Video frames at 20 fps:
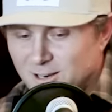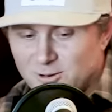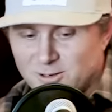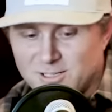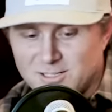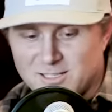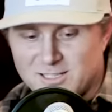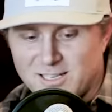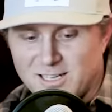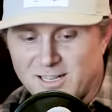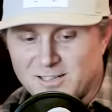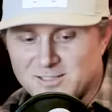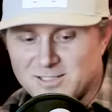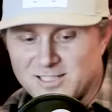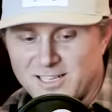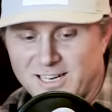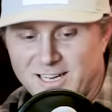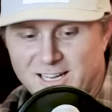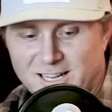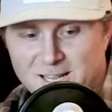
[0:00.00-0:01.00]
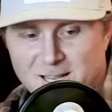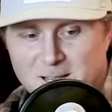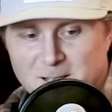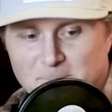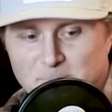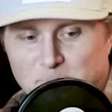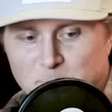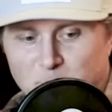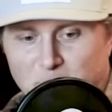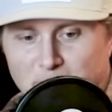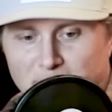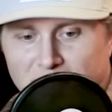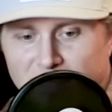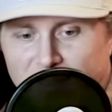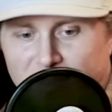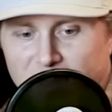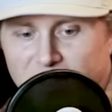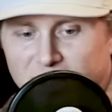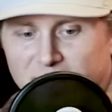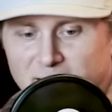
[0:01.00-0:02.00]
you were just i had I clue like, i was like
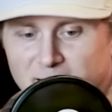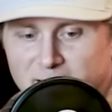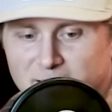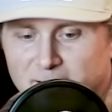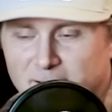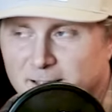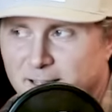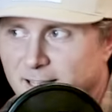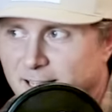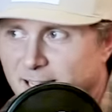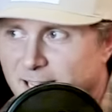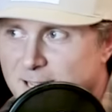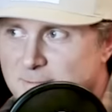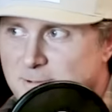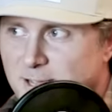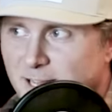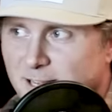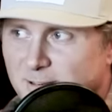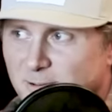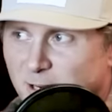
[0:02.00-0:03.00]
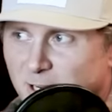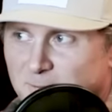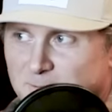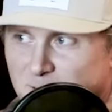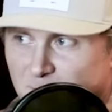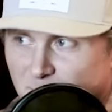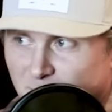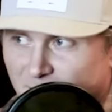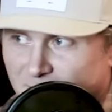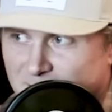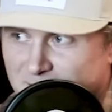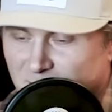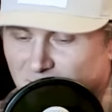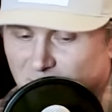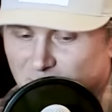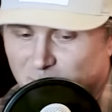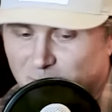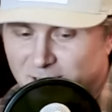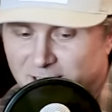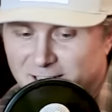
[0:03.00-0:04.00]
Okay. Hey man, grab Whatever. some ice
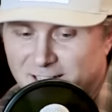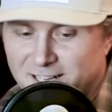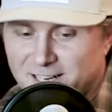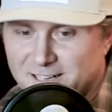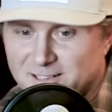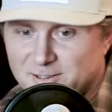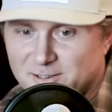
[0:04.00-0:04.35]
on the way